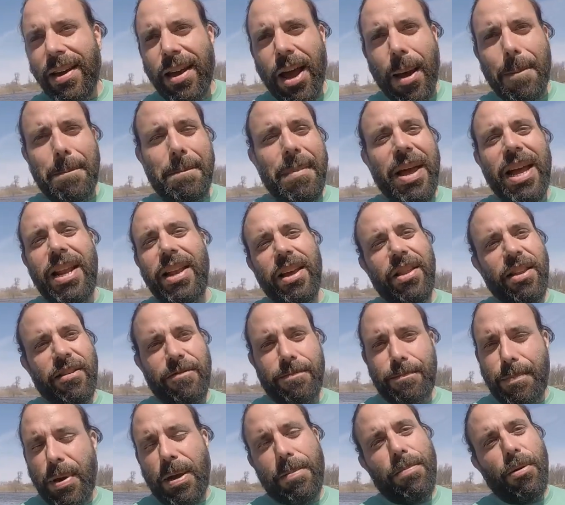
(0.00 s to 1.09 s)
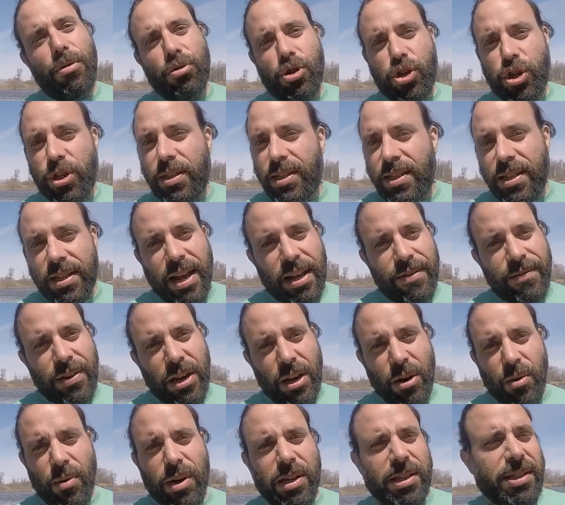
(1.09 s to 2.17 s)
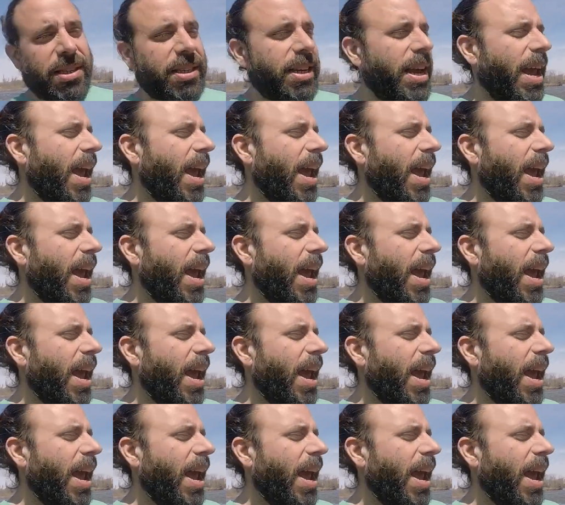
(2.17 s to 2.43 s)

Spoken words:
1 million of people should see that video and see,